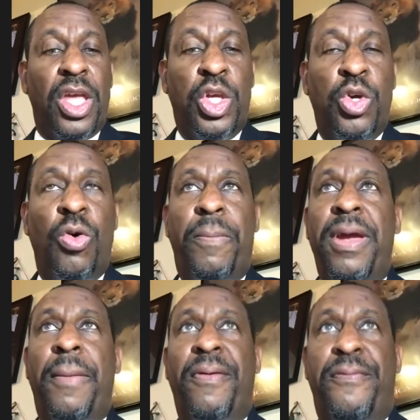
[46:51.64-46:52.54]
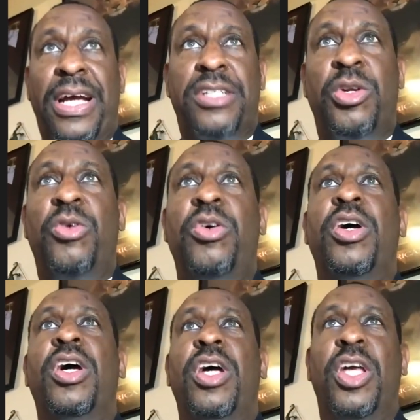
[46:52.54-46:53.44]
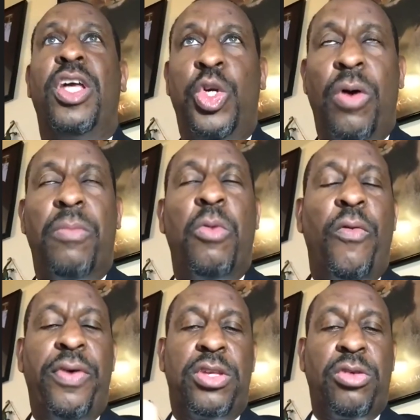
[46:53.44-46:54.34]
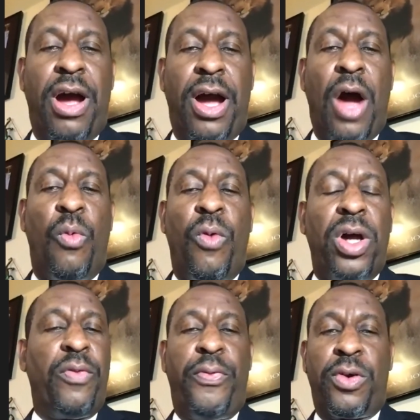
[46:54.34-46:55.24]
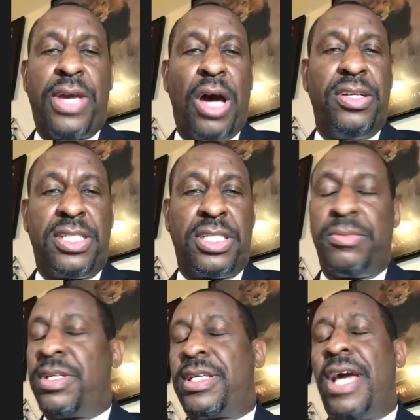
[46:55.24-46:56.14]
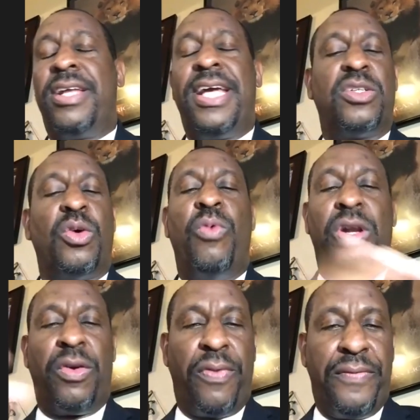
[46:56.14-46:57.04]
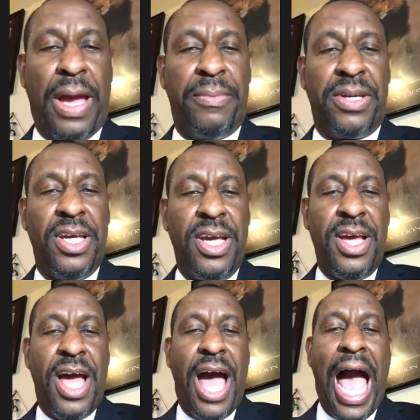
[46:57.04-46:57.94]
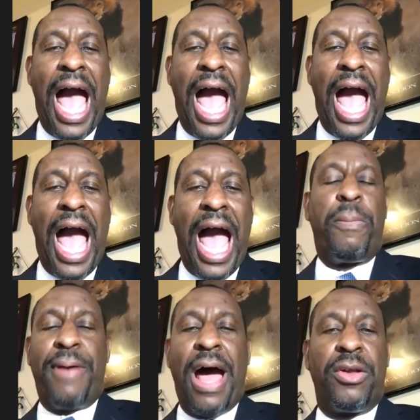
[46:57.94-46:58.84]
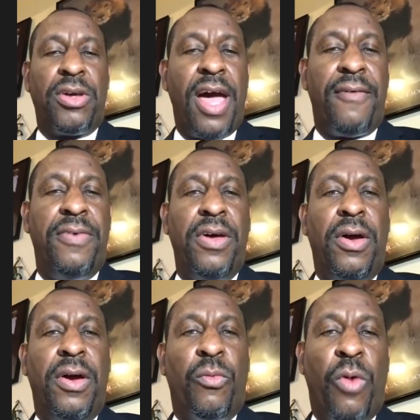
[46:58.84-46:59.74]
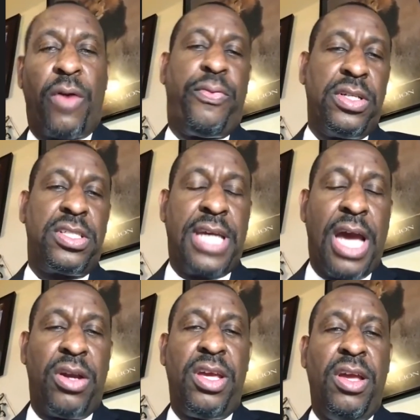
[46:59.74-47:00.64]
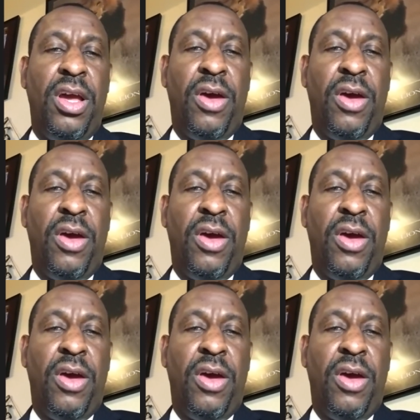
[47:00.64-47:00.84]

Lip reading: you will be a professional. You will move into our wonderful county system. The county has a wonderful family. I am so proud to have worked for this county